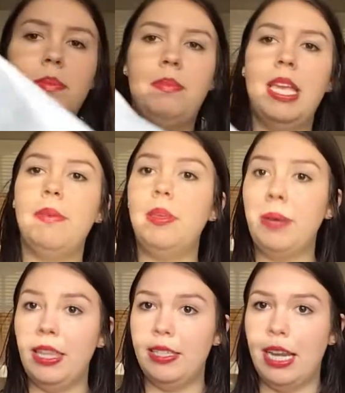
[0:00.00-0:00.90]
maybe
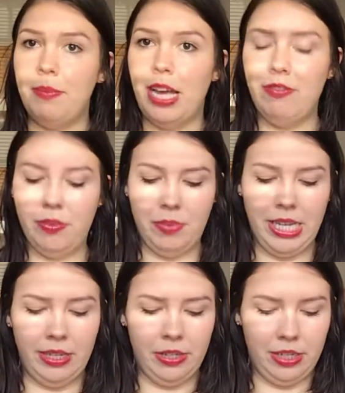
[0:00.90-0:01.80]
by the time I have a
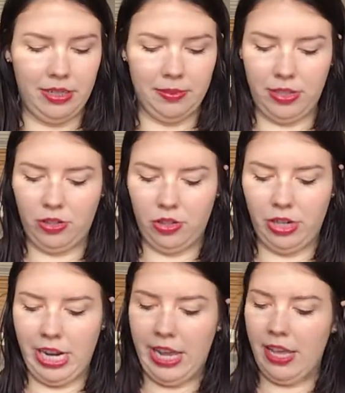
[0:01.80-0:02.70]
big Christmas
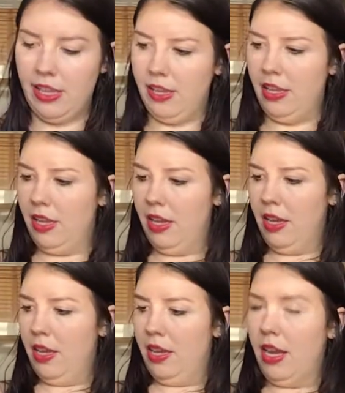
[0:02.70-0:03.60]
tree,
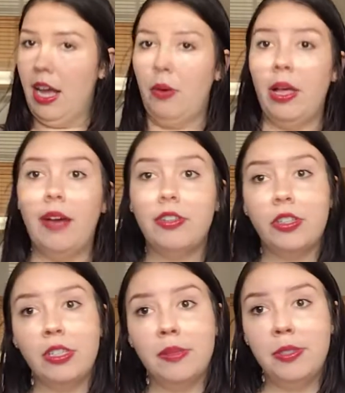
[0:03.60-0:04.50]
I will have a
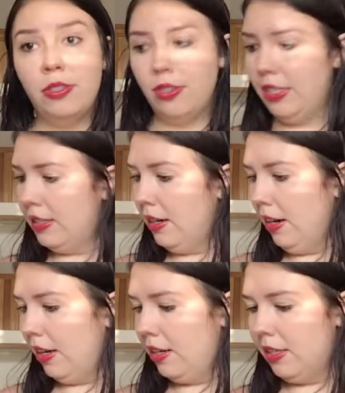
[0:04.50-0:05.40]
Christmas tree
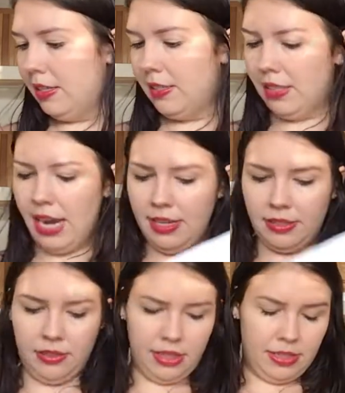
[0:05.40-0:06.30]
skirt. Because
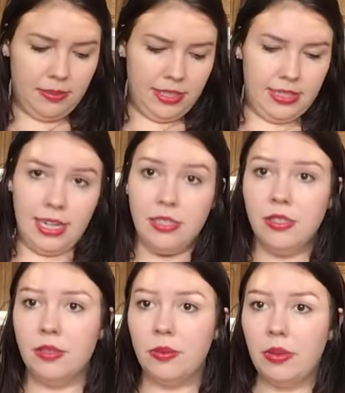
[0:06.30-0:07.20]
last Christmas,
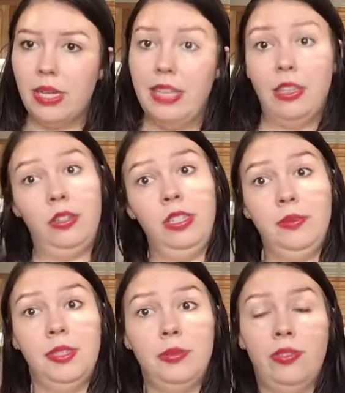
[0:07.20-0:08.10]
and the
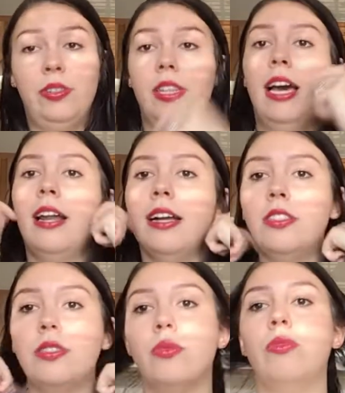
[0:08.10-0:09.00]
Christmas before that, I
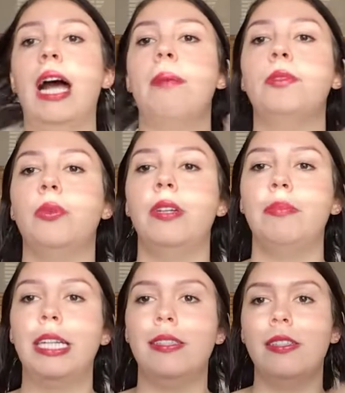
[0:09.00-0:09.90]
just wrapped one of
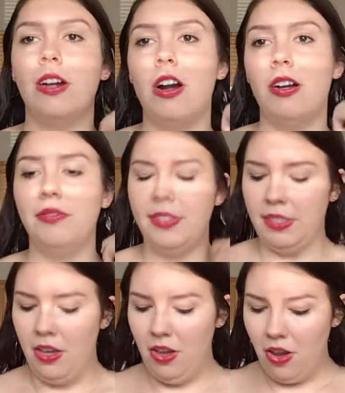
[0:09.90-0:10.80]
my scarves
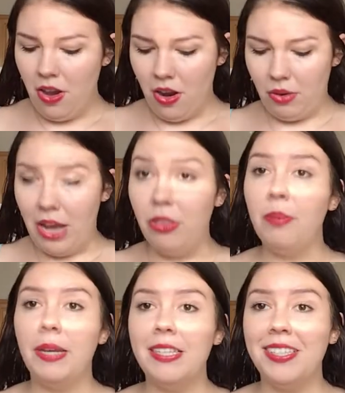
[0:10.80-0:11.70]
around the
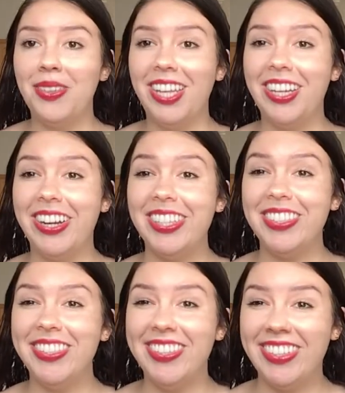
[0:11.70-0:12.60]
base of the
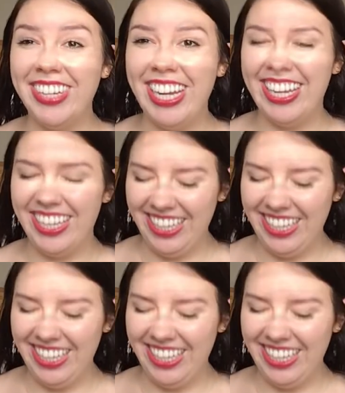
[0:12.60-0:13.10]
Christmas tree